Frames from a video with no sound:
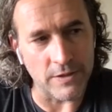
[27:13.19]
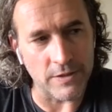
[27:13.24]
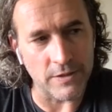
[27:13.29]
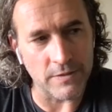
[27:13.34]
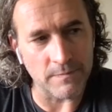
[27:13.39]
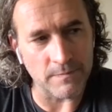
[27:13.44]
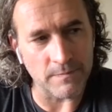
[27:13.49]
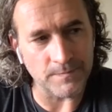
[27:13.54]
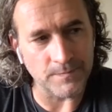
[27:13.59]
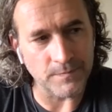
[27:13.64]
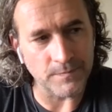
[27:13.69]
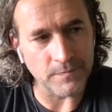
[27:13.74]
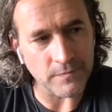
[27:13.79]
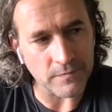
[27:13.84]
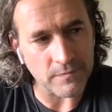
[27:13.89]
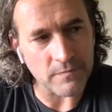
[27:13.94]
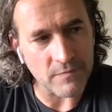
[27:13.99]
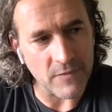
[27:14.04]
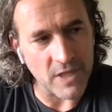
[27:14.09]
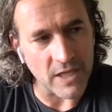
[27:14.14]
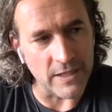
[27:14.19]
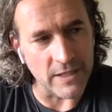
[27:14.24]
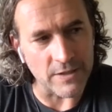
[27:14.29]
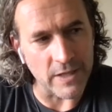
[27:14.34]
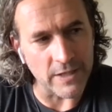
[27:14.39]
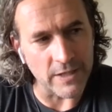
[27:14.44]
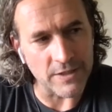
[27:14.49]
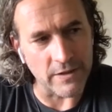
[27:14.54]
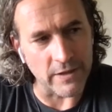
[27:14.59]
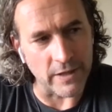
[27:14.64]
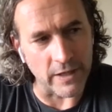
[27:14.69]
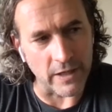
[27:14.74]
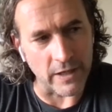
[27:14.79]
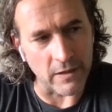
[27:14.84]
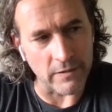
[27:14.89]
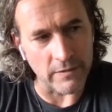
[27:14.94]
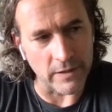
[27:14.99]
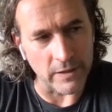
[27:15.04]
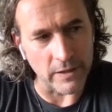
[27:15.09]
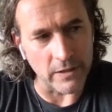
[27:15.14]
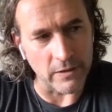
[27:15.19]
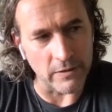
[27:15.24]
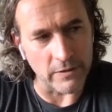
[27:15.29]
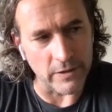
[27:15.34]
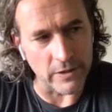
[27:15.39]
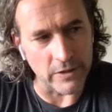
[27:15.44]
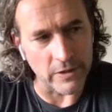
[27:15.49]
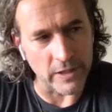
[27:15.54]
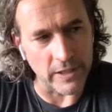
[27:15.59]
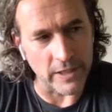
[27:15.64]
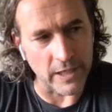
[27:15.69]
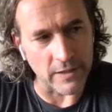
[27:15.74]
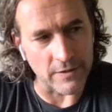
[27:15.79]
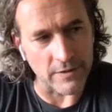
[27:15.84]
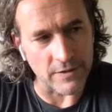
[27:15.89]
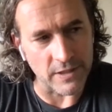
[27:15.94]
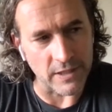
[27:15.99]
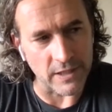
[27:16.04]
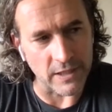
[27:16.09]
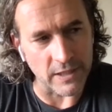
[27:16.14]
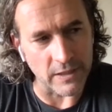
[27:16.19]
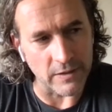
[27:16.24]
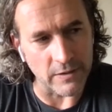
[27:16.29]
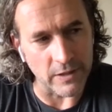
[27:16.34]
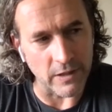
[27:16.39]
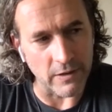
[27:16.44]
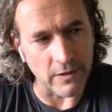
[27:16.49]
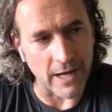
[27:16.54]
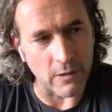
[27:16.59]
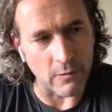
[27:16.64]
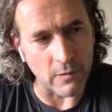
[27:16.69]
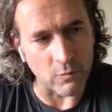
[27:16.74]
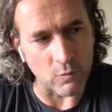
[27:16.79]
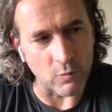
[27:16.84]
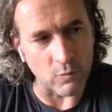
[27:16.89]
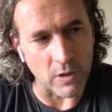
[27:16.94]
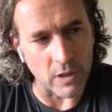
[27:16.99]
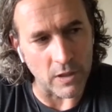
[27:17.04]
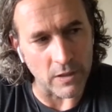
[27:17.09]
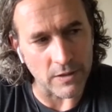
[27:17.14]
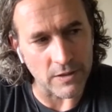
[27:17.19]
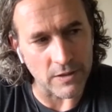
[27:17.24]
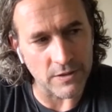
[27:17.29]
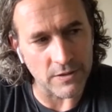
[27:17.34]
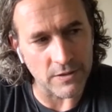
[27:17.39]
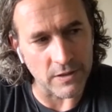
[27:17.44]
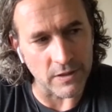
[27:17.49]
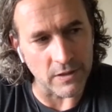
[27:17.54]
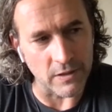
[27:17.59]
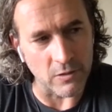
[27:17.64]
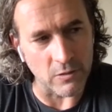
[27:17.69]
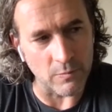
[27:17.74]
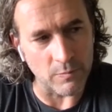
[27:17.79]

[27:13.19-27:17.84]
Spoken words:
it's there that you can kind of see how it works